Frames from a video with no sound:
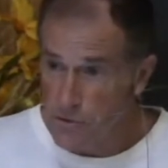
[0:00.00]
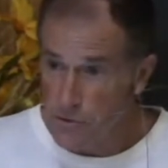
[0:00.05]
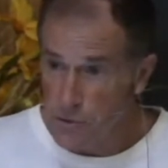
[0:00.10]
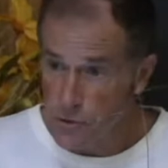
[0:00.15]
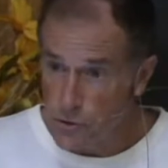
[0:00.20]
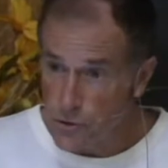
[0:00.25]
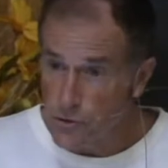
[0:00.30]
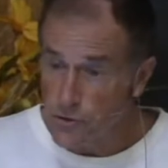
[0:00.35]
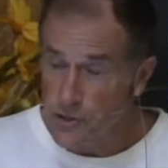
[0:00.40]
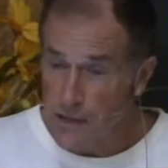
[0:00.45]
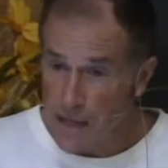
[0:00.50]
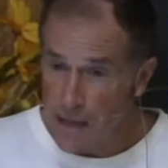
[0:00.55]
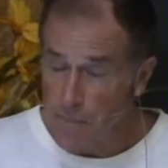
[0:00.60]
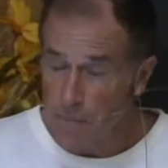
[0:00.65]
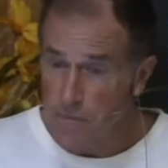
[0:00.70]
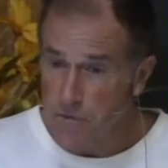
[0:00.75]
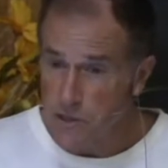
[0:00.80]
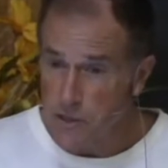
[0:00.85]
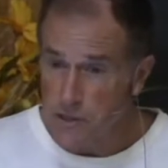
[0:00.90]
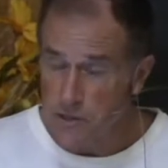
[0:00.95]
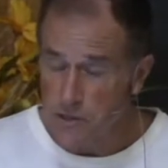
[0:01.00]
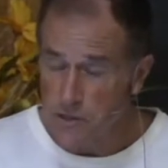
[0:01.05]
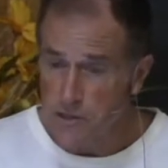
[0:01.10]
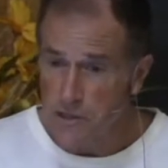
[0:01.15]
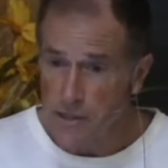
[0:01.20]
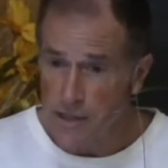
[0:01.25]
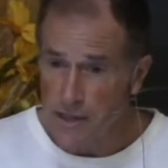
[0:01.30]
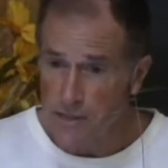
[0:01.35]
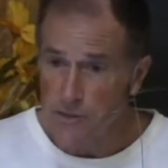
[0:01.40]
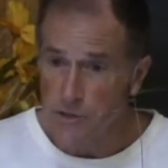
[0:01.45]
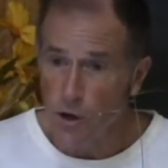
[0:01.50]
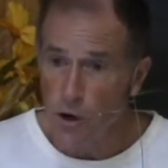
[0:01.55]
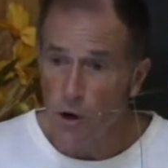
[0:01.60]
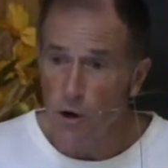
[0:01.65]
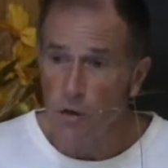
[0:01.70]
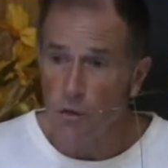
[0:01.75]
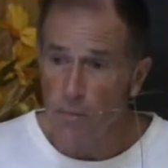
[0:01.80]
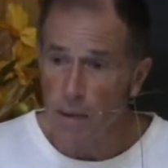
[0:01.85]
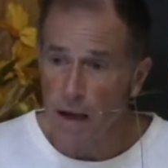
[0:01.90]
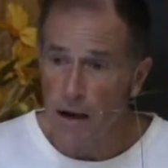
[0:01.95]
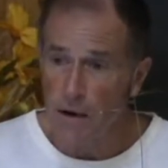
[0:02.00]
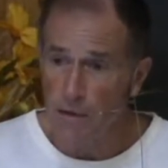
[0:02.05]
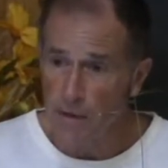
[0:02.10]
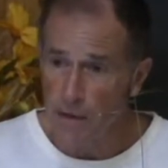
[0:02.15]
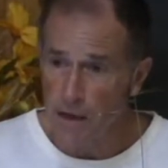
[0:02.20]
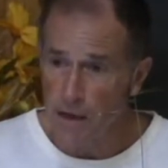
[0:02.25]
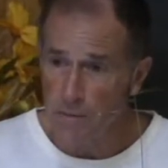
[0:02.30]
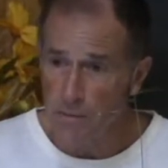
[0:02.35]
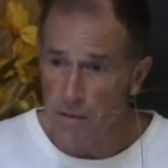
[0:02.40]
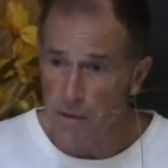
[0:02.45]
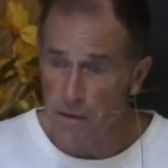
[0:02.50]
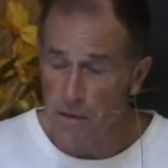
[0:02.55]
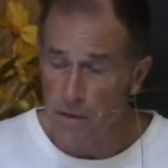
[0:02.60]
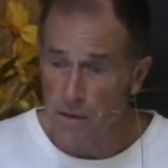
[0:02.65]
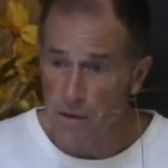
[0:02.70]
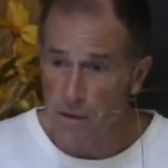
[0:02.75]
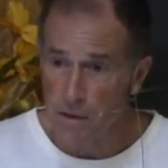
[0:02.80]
to use the name of Jesus against all the power of the enemy.